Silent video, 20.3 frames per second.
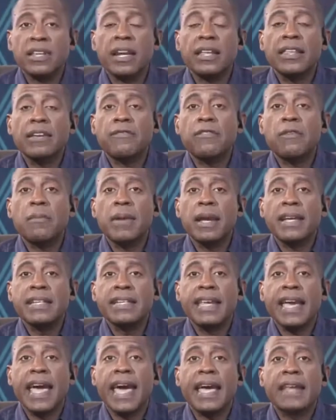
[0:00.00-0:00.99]
And I think for my
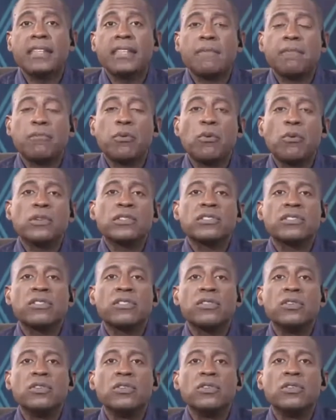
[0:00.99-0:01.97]
dad, the importance of
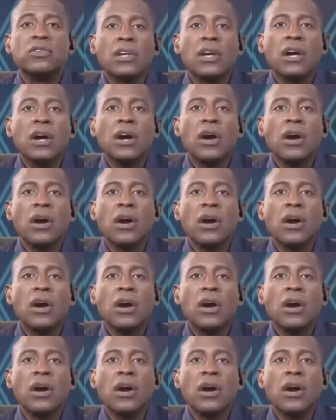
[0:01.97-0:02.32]
the news